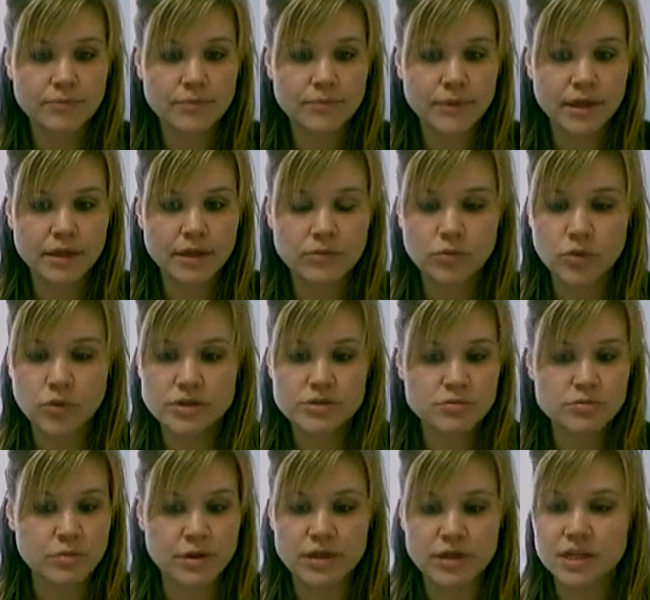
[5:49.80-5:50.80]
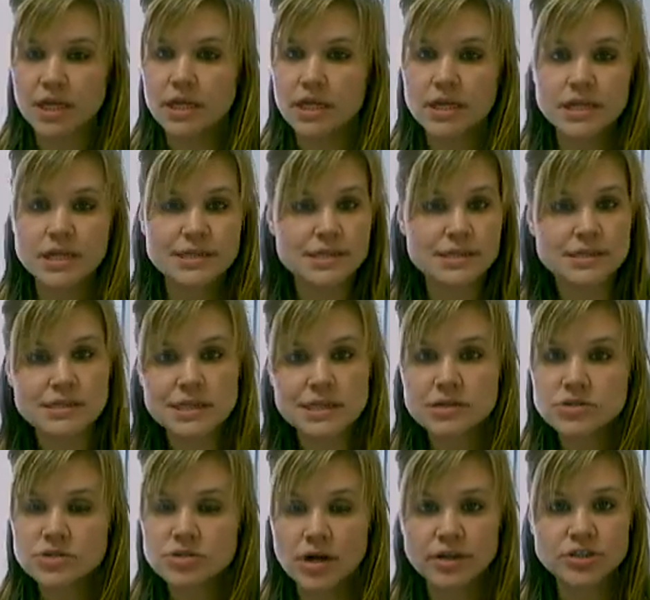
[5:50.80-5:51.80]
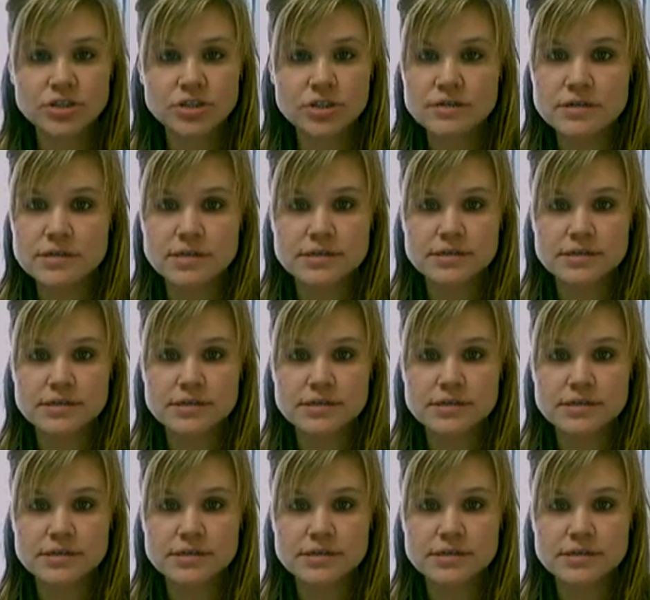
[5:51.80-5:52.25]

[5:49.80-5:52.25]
It works within existing structures.